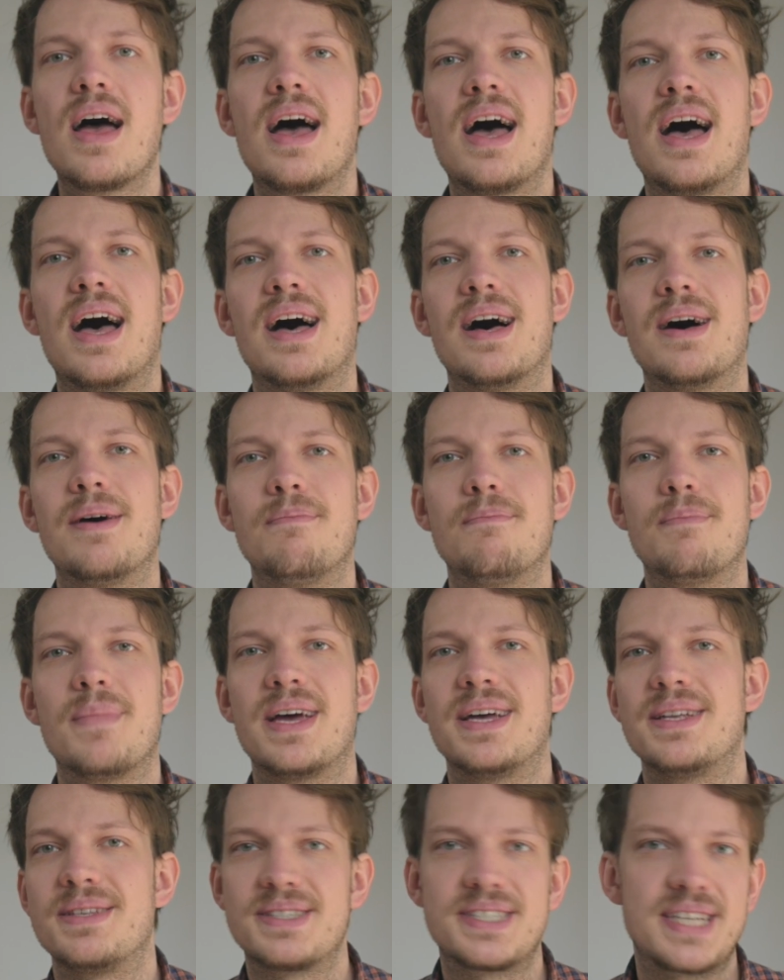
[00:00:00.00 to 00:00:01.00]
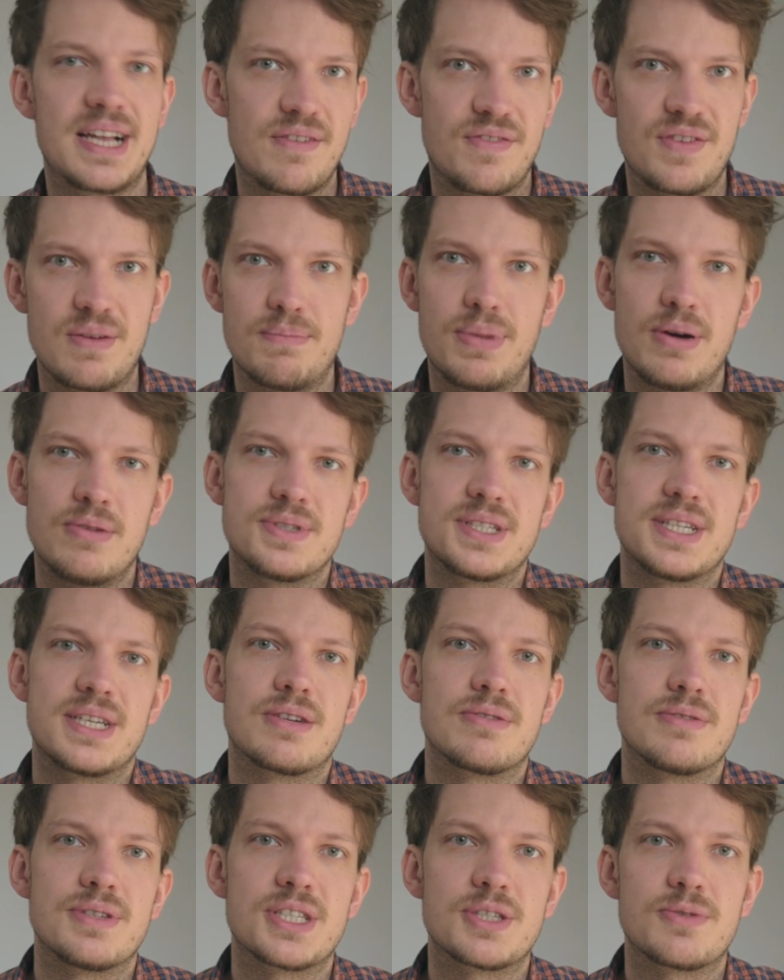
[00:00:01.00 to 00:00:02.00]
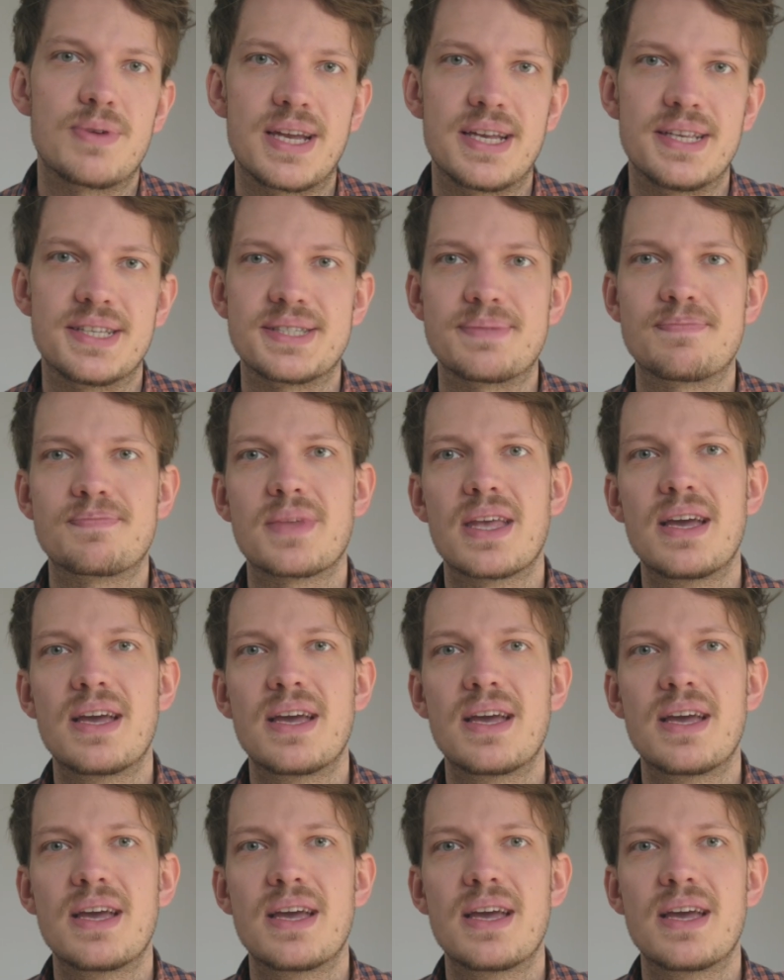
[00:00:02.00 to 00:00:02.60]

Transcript: and self-imposing constraints.